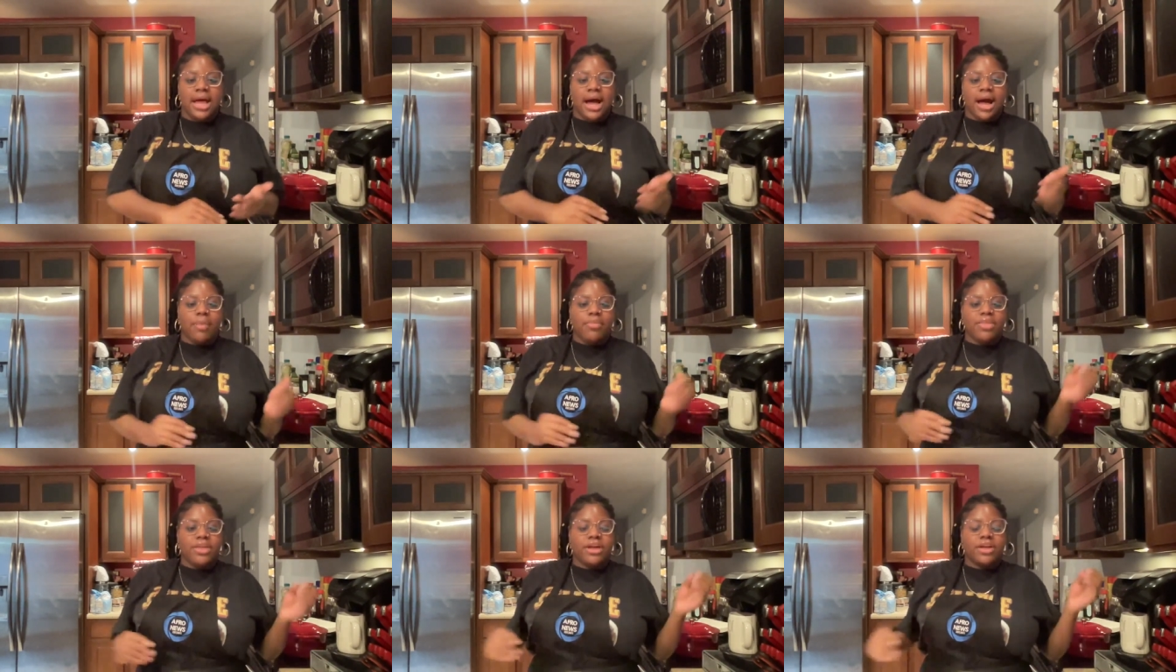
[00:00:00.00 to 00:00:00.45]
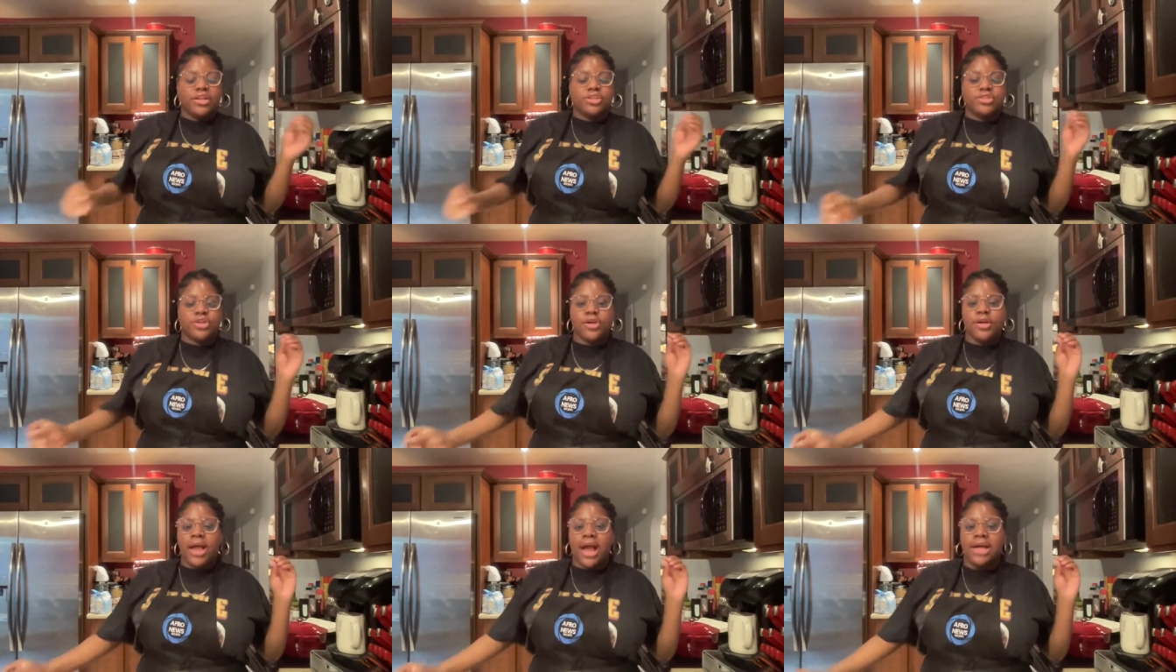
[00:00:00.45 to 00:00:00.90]
I'm then going to
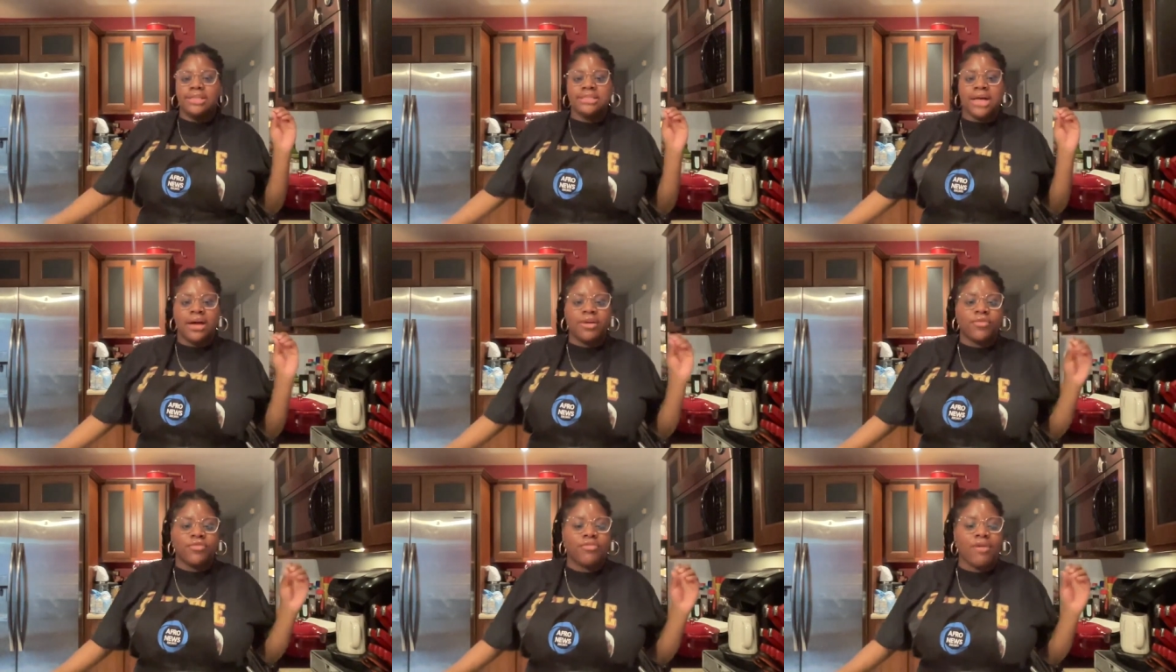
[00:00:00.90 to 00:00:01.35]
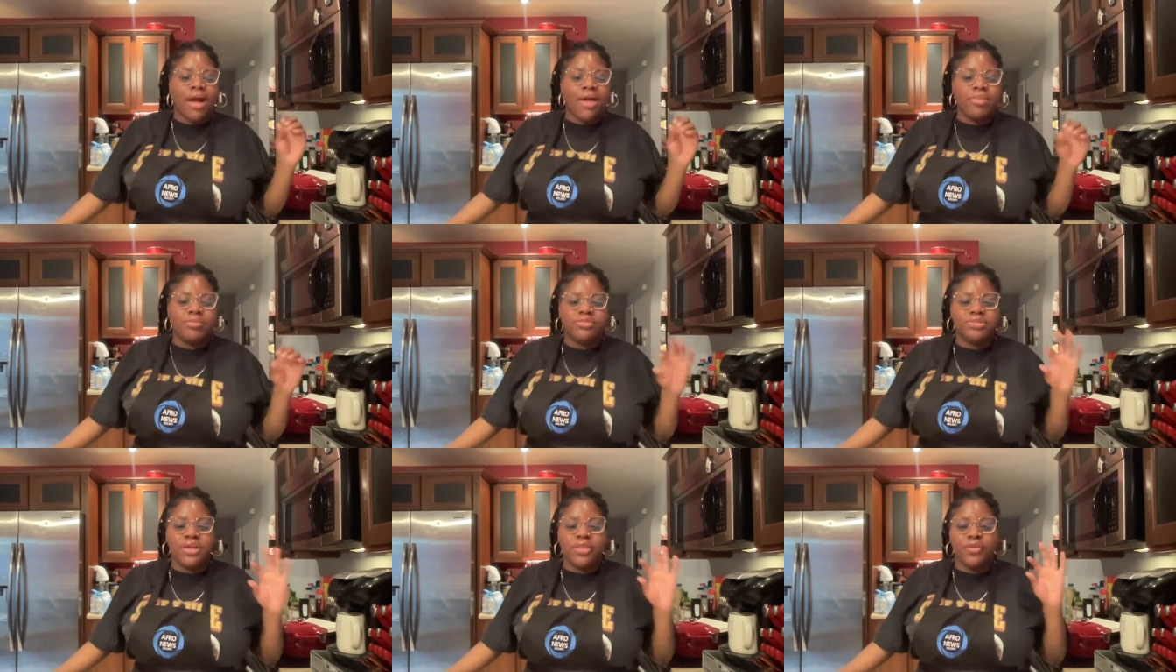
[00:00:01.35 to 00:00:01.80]
show you guys how to fry
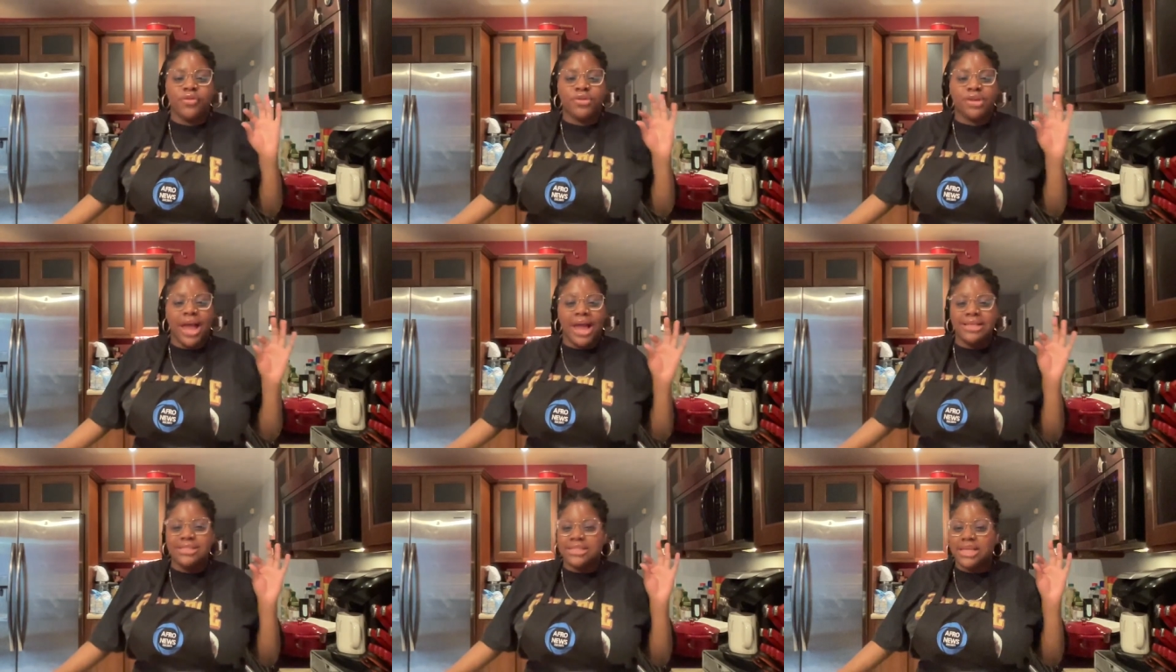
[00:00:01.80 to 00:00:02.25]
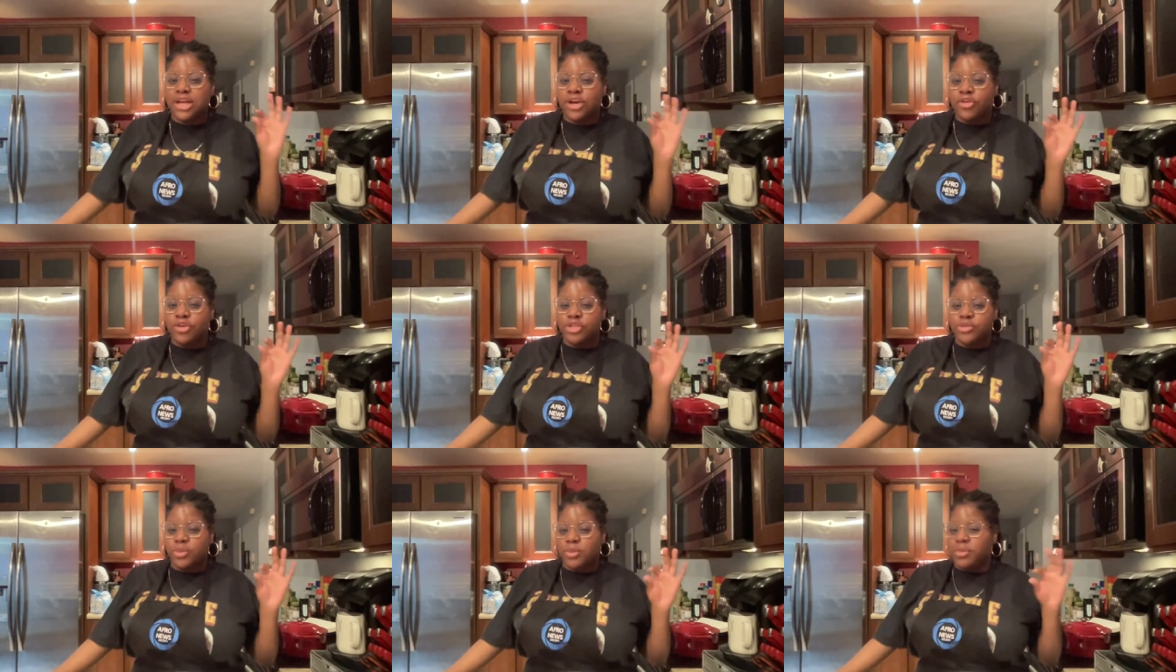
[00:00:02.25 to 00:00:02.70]
them so that they're nice and
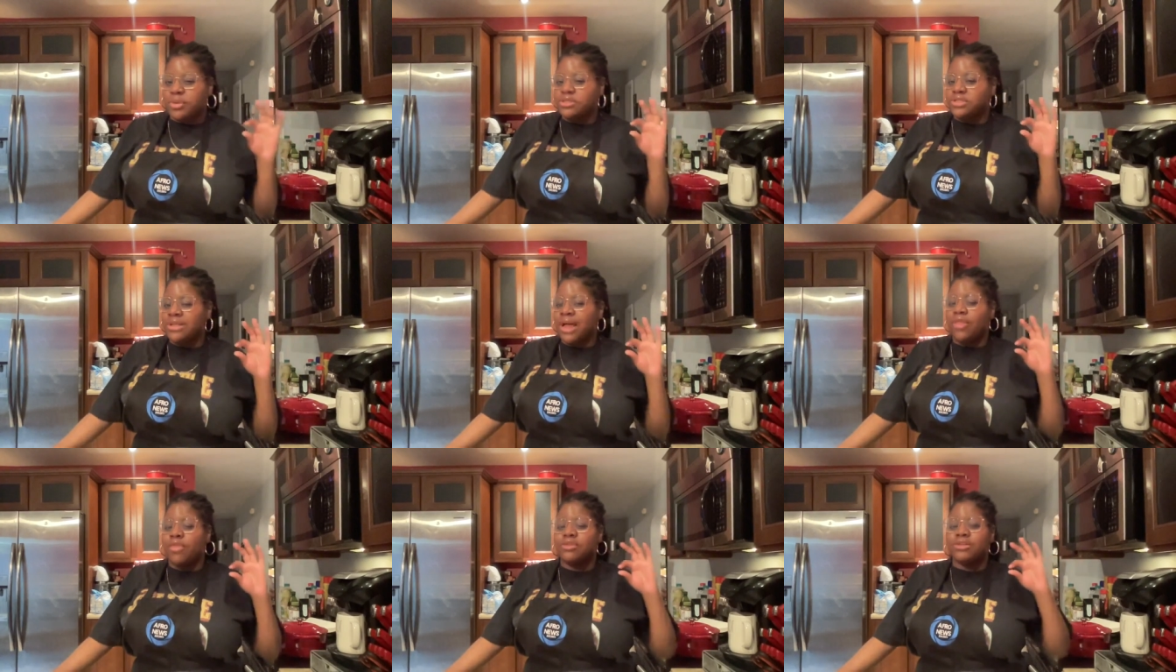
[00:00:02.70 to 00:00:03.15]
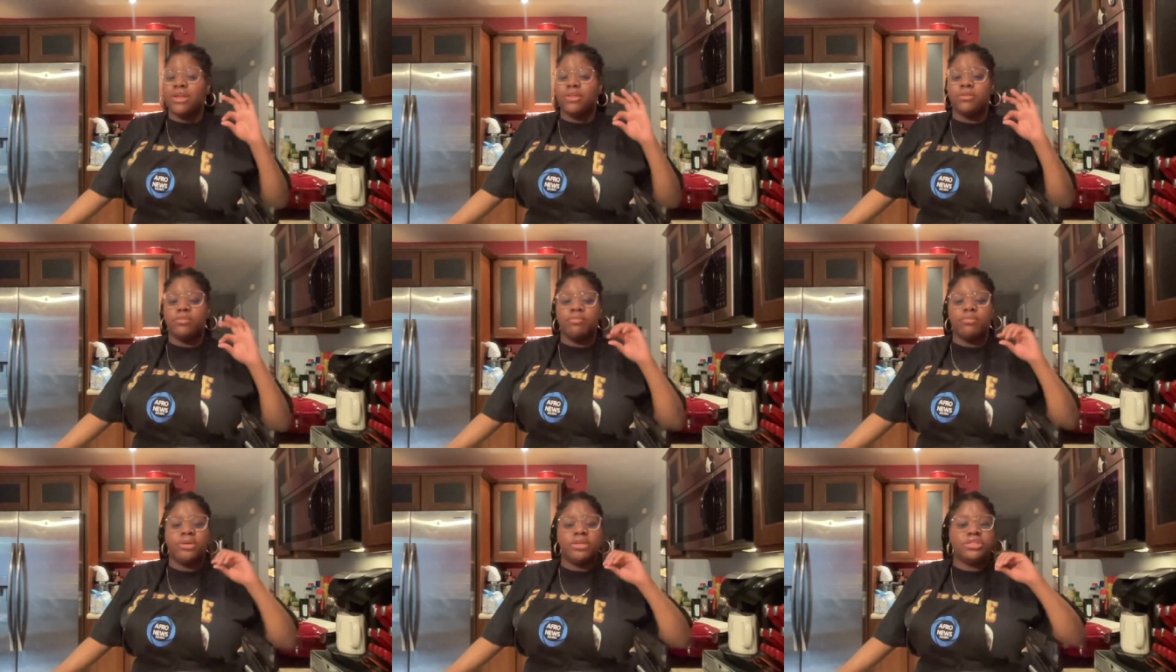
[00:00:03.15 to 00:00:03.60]
crispy, but not to that,
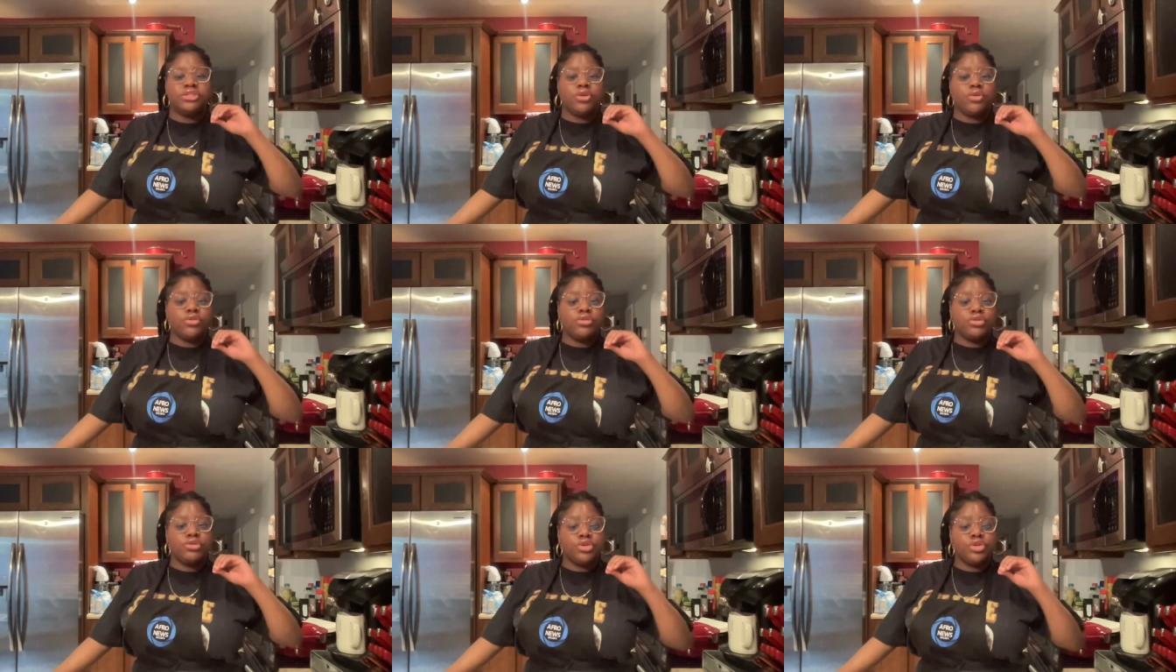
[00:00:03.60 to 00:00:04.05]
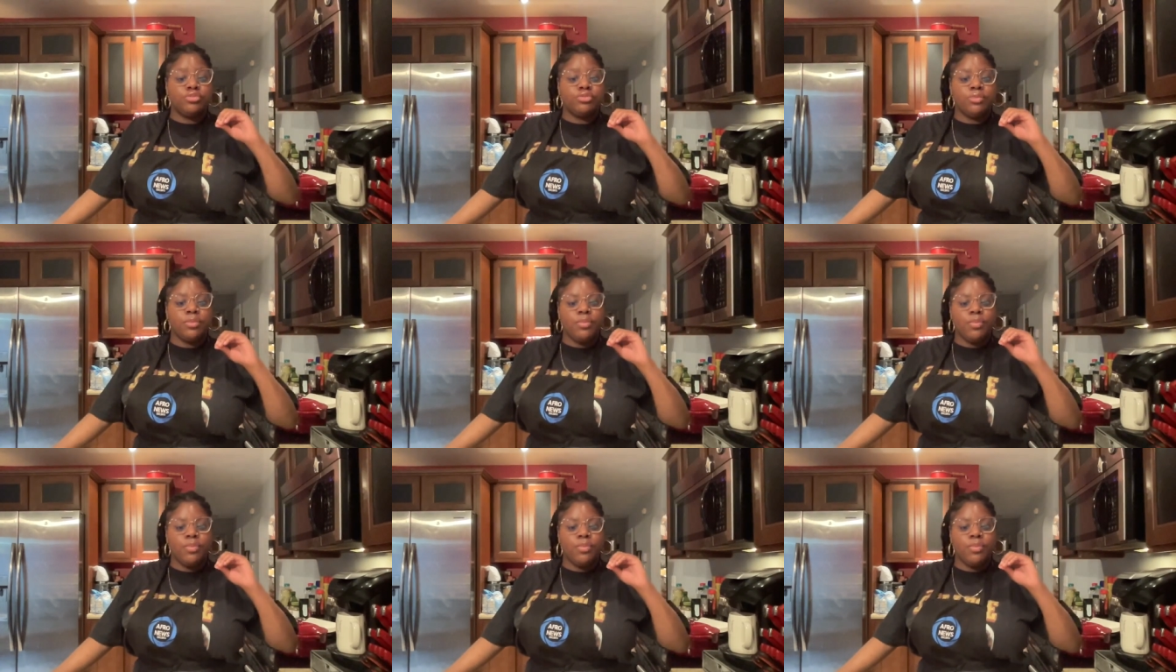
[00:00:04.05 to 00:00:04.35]
but so to the,